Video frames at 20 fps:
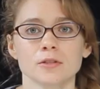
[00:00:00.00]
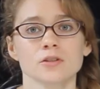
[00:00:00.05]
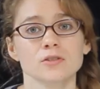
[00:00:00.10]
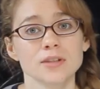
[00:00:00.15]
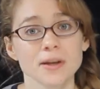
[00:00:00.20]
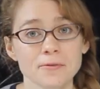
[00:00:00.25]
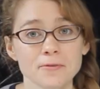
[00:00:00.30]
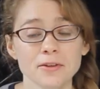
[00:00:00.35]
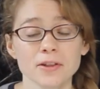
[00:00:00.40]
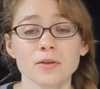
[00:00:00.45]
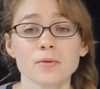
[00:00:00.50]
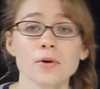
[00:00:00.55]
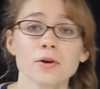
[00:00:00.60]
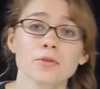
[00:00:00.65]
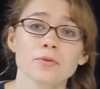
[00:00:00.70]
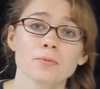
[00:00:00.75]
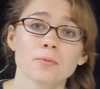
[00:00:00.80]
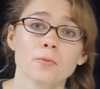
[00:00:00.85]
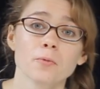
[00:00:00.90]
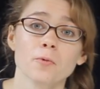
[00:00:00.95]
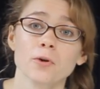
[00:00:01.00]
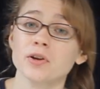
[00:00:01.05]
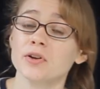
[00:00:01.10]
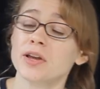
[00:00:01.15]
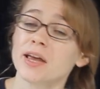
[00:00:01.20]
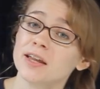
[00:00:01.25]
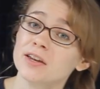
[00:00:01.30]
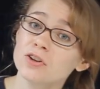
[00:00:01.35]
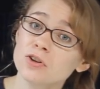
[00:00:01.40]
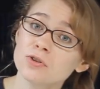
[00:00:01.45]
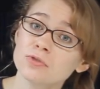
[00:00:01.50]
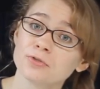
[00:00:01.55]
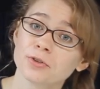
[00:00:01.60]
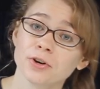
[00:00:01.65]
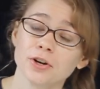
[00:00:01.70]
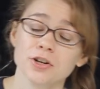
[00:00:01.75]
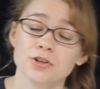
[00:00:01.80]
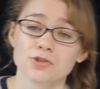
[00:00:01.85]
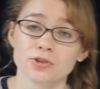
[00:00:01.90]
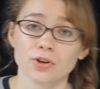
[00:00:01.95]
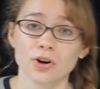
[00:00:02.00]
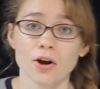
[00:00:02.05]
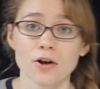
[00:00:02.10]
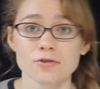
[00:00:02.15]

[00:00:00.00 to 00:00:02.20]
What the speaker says: So definitely worth, when you get new furniture,